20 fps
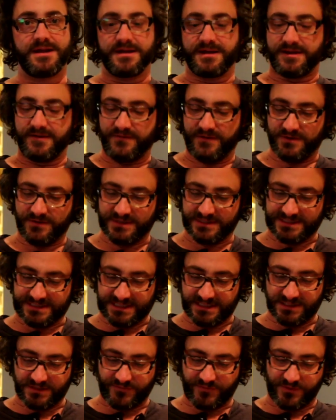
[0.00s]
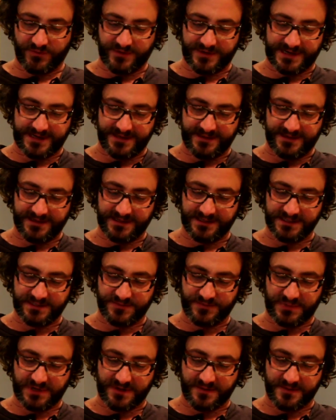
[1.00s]
give you a sense for what I think is
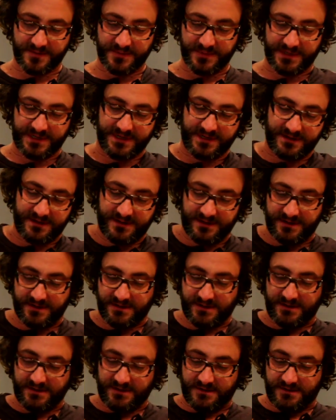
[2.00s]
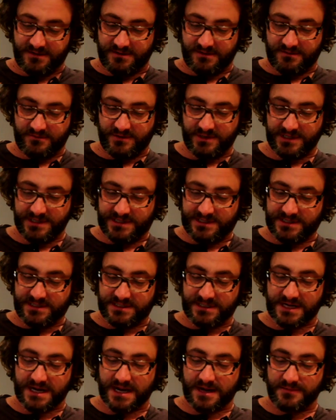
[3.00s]
probably really the
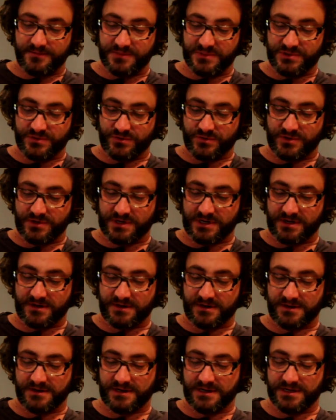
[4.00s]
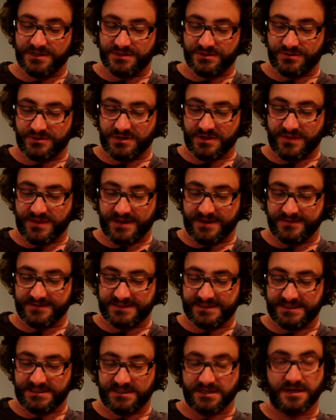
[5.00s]
top drawer under
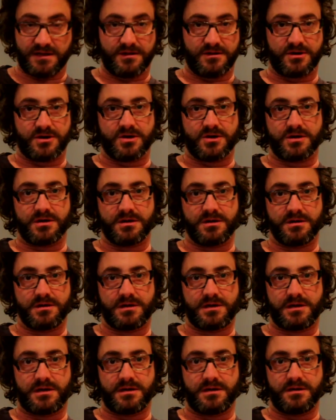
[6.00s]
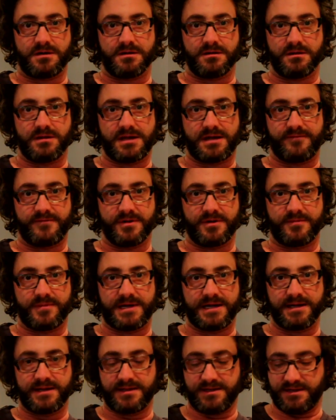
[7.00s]
$1,000 lavalier
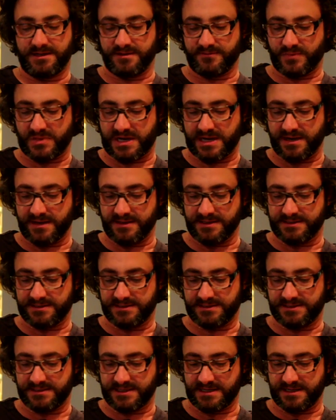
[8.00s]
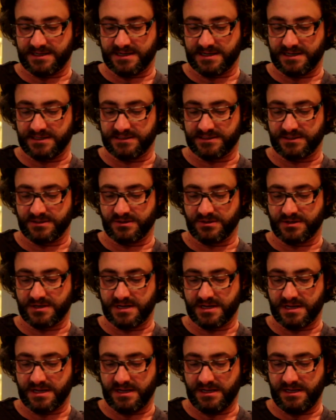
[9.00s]
mic we can buy. This
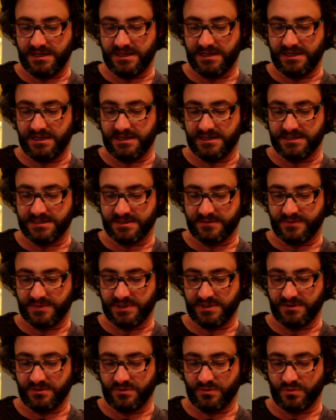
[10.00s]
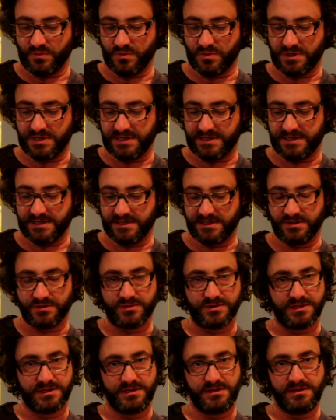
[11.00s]
Sennheiser
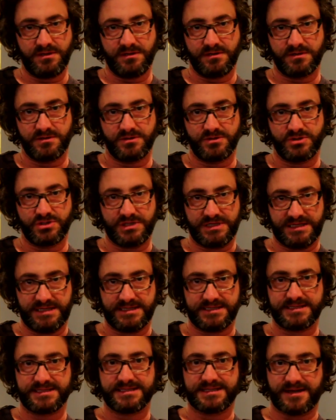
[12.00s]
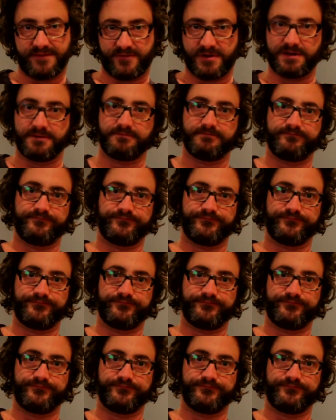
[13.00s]
EW100 G7.